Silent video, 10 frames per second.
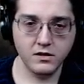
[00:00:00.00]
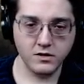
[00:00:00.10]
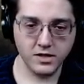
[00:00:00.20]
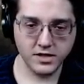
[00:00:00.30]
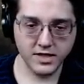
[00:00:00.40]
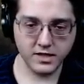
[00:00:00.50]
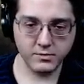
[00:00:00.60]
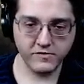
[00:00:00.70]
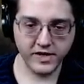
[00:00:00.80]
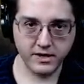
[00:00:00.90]
Just gotta
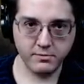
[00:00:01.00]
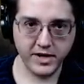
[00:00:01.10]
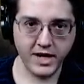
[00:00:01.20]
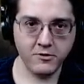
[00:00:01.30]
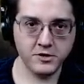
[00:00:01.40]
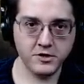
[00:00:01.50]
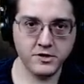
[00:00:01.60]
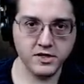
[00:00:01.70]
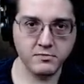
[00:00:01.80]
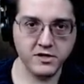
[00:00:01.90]
provide power to
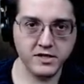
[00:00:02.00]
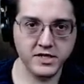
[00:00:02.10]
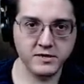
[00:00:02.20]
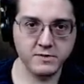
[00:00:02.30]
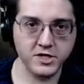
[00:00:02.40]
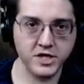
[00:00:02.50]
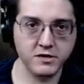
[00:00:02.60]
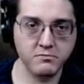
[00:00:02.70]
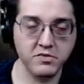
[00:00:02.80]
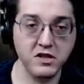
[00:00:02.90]
these buildings, which I
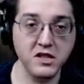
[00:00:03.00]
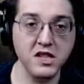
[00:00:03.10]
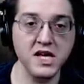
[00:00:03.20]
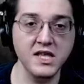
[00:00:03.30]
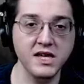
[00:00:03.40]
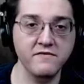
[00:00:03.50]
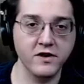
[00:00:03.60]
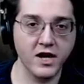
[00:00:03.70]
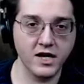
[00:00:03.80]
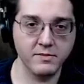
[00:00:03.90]
completely
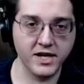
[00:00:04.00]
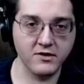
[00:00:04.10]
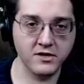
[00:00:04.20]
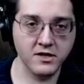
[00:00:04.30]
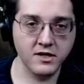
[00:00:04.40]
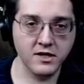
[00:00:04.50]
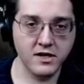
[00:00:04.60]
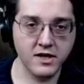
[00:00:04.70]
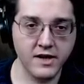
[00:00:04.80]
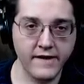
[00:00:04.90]
forgot about.
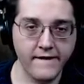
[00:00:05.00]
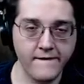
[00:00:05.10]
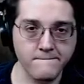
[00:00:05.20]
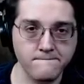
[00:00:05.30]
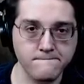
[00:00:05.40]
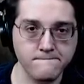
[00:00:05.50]
Um,